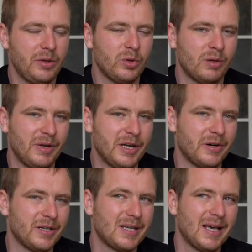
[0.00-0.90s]
Newton
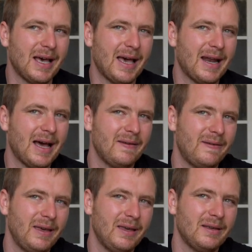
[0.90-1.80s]
meters, and I
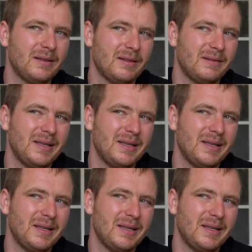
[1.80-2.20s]
think